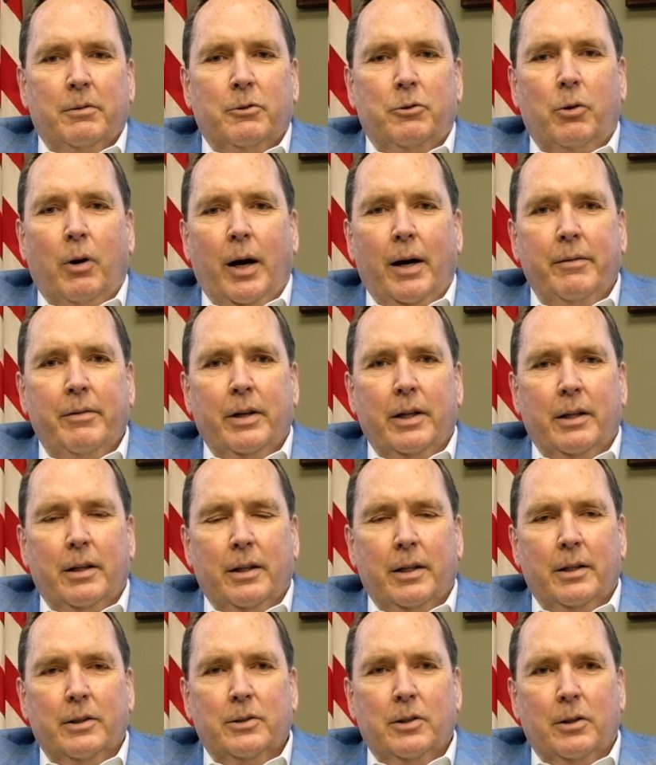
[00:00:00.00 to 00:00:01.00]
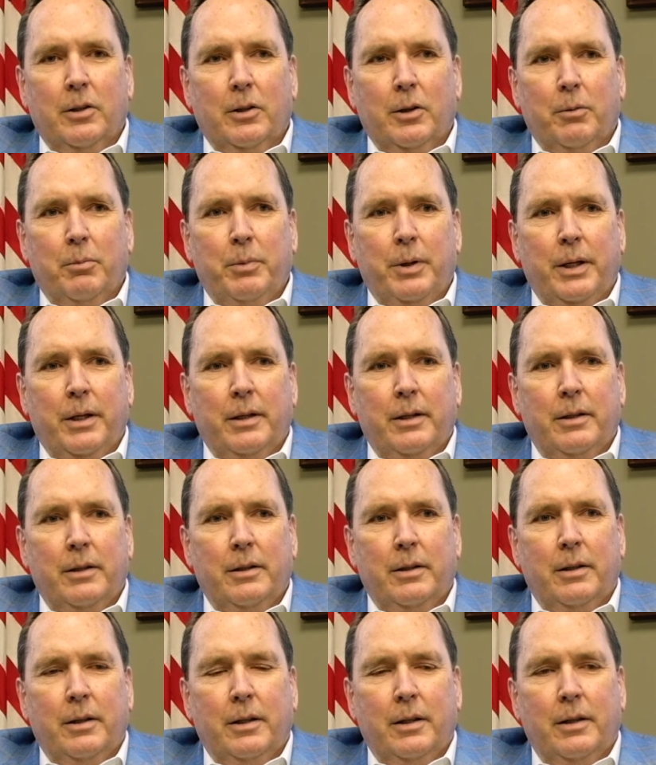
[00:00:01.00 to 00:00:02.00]
driving things a little bit.
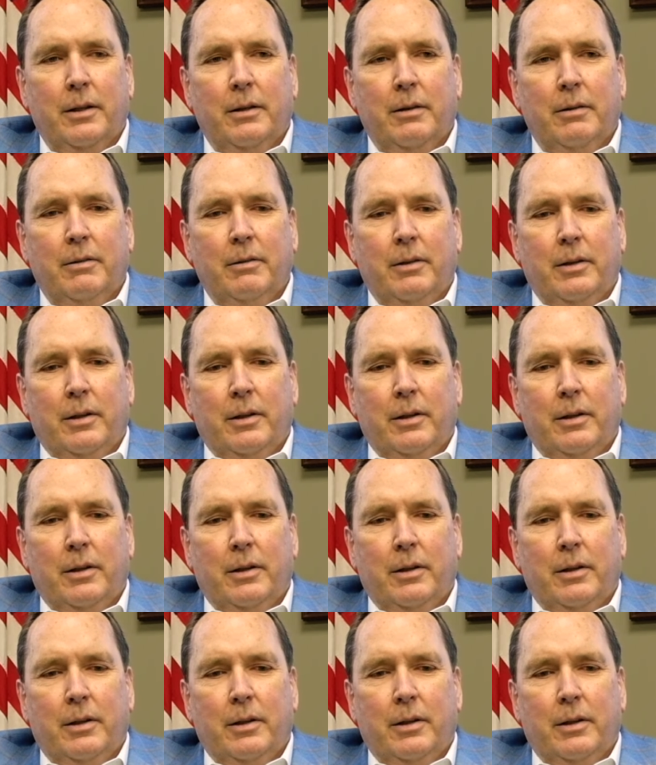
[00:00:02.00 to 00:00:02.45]
Uh,